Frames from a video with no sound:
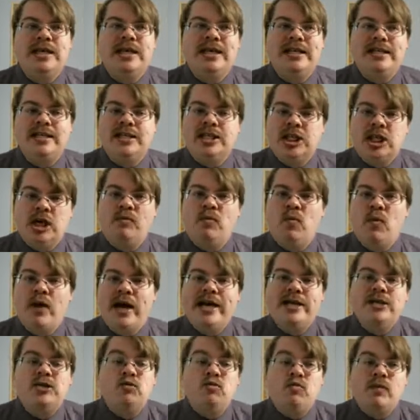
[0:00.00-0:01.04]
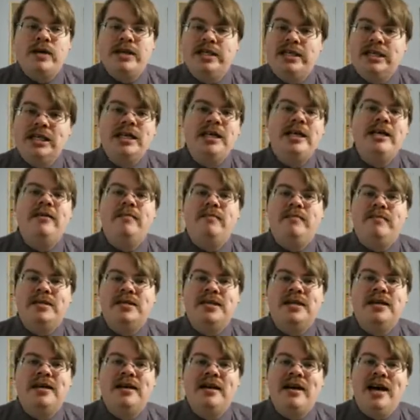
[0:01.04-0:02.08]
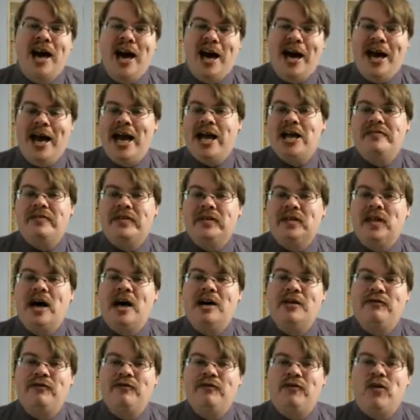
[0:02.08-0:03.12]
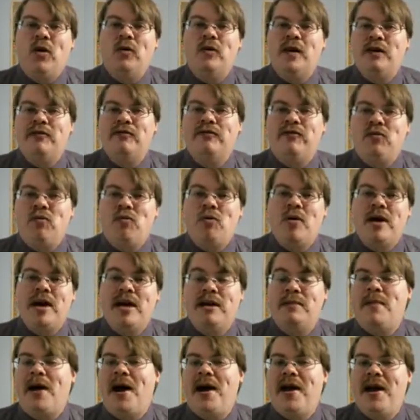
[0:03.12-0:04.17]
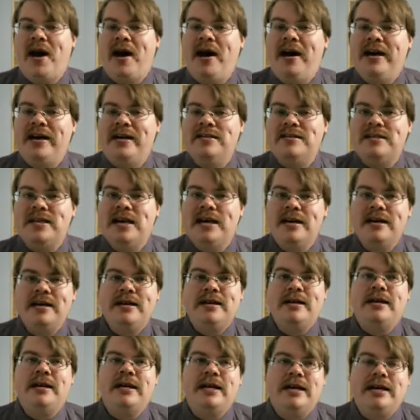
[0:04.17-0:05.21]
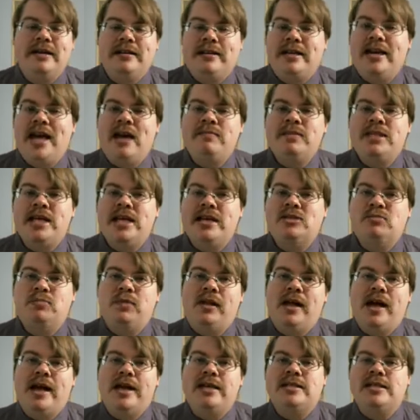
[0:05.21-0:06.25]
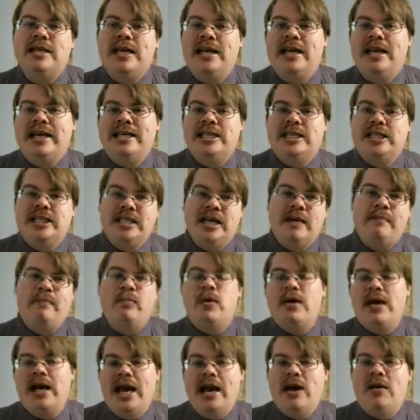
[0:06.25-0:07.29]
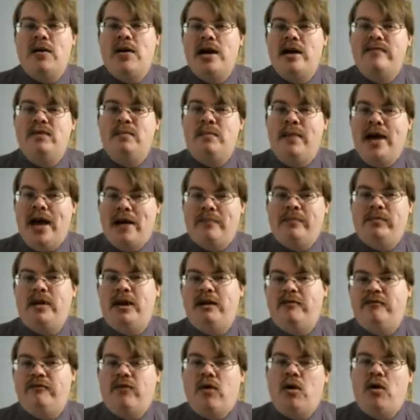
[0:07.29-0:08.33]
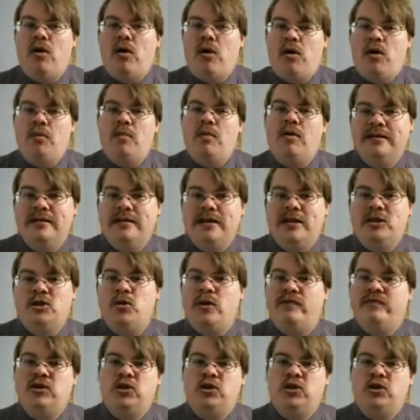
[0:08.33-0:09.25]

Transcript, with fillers: in some ways, redeems a heck of a lot of Fallout 4 in my eyes. The game takes place in a separate area of the map like Far Harbor that you have to